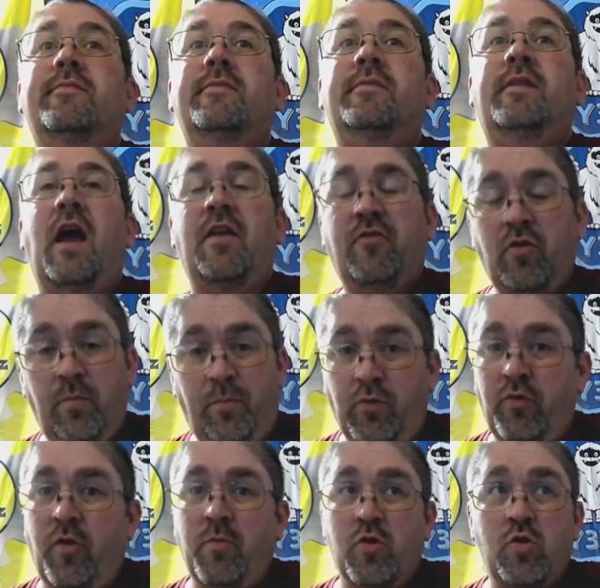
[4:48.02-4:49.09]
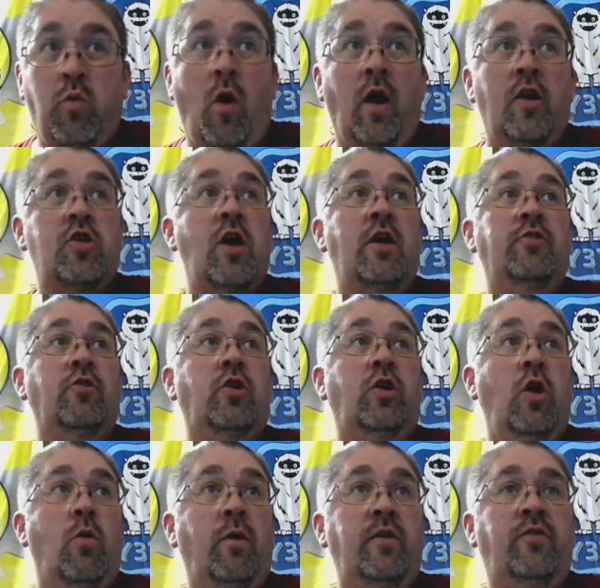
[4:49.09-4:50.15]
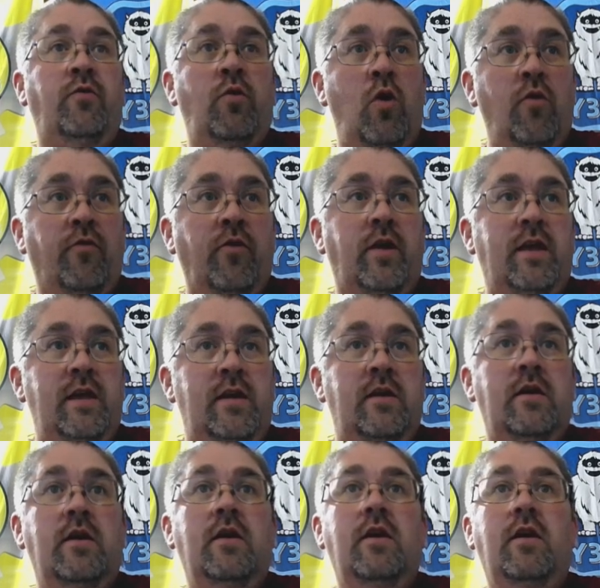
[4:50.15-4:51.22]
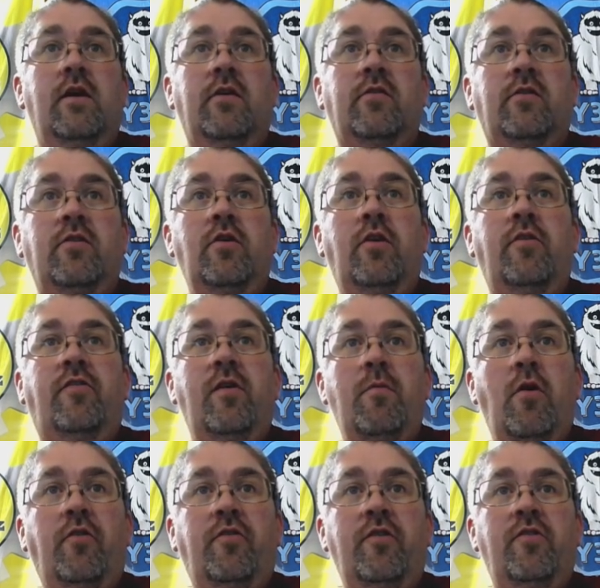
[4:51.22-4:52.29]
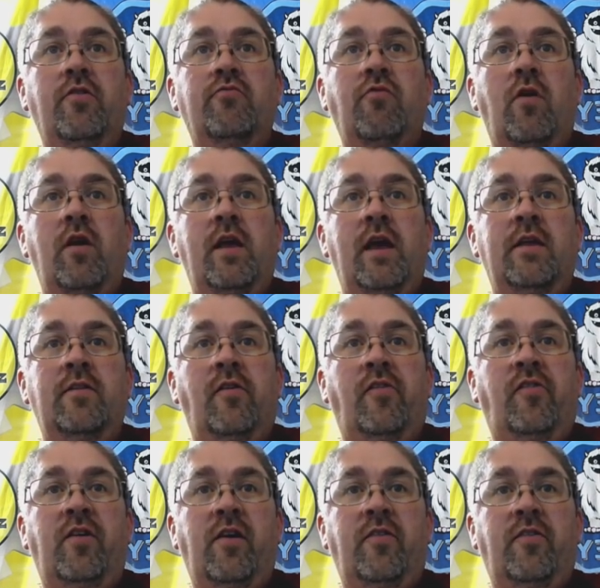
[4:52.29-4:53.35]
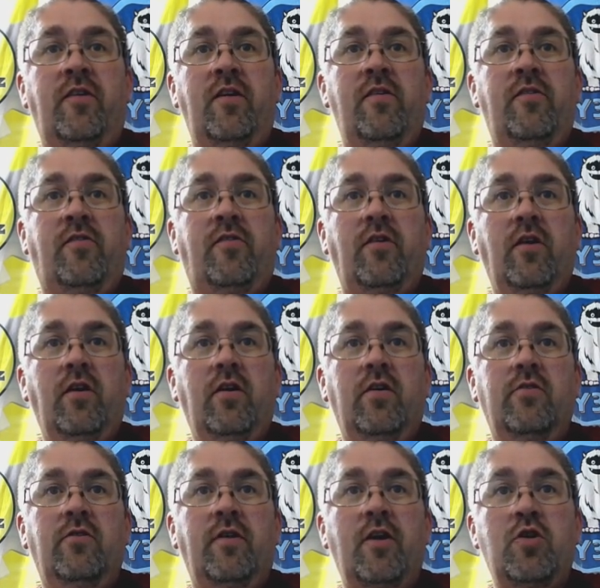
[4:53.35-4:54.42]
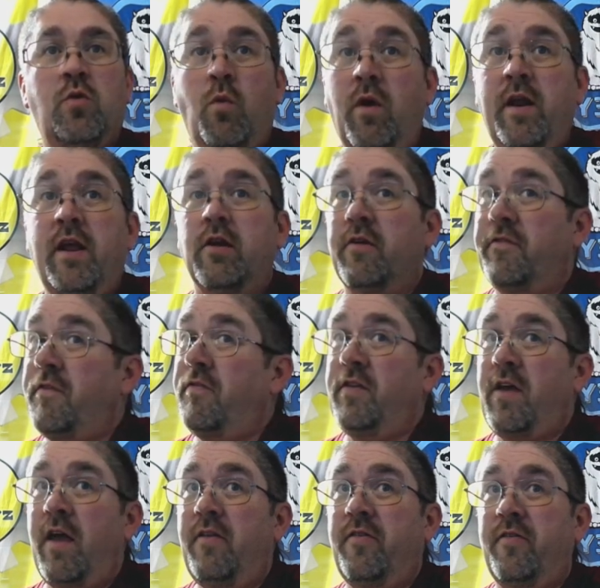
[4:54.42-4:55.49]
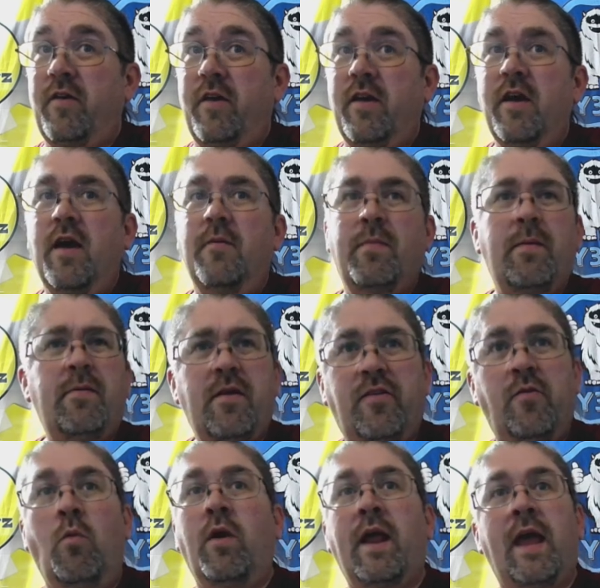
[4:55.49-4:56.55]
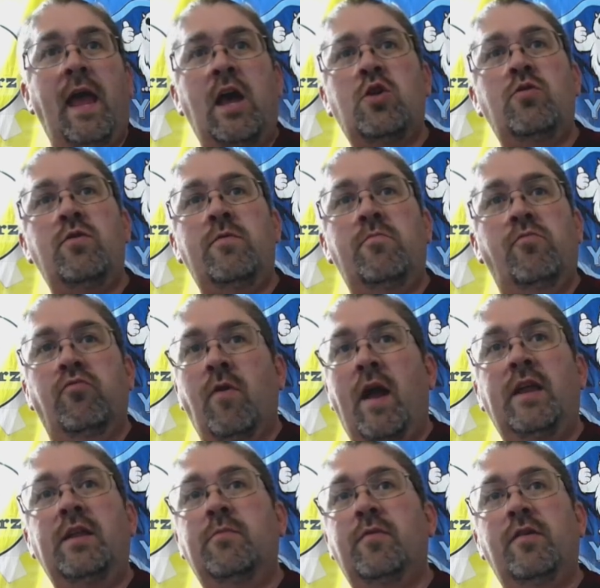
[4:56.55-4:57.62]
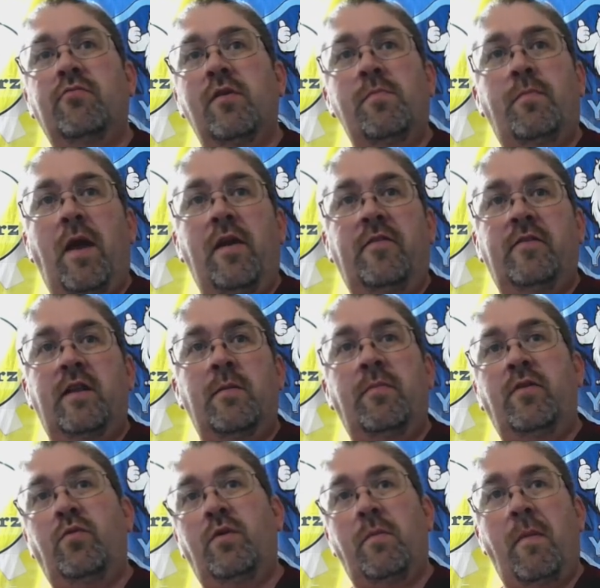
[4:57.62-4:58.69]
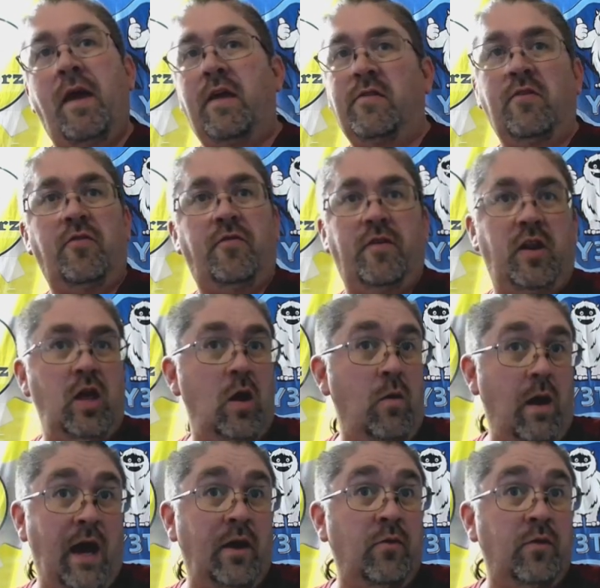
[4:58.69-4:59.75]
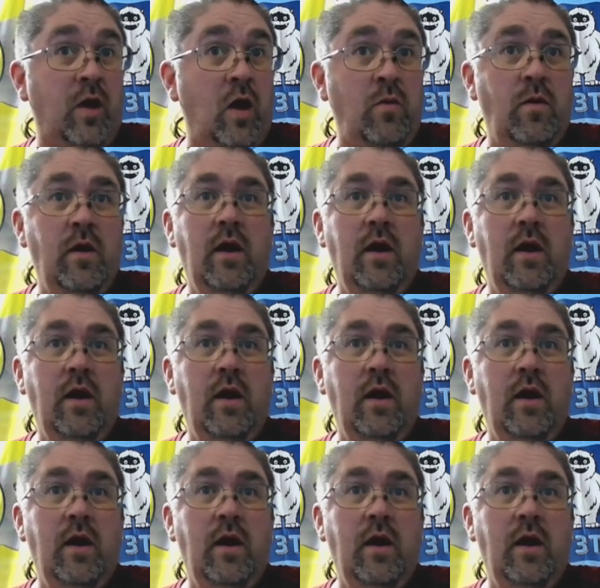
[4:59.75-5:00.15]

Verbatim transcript: that's going to pull too much wattage and they're going to overheat. You can see most of these are running in the 60s. There's actually one here, it's 58C. Maybe that's the one I actually randomly repasted in between making this video. I don't know.